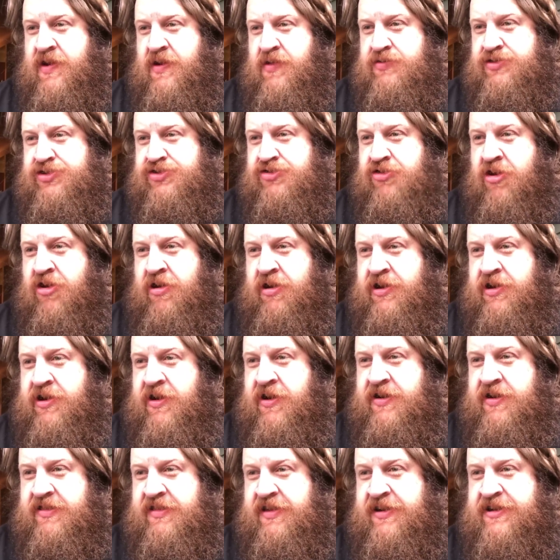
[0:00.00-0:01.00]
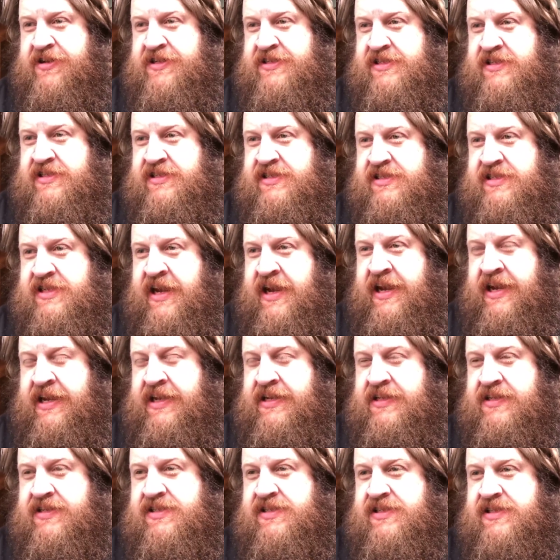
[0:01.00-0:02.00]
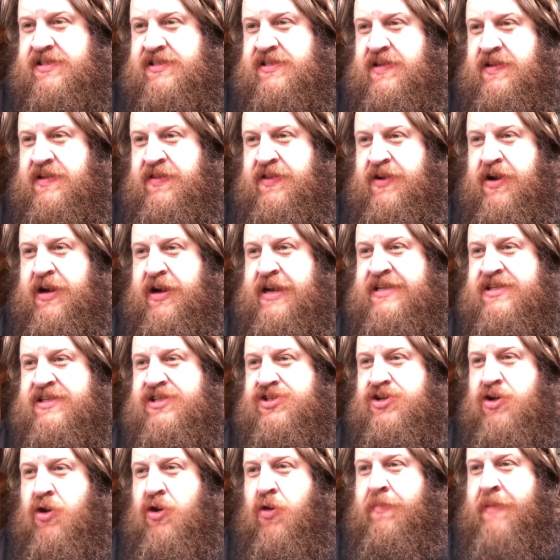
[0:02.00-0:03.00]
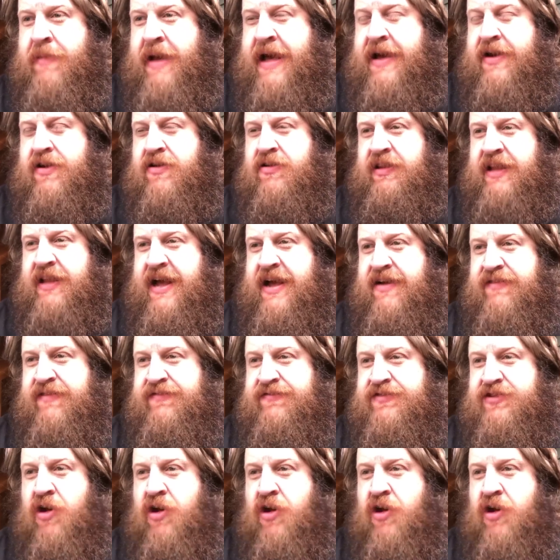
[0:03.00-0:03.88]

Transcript: strong current theories in science, there is no matter left.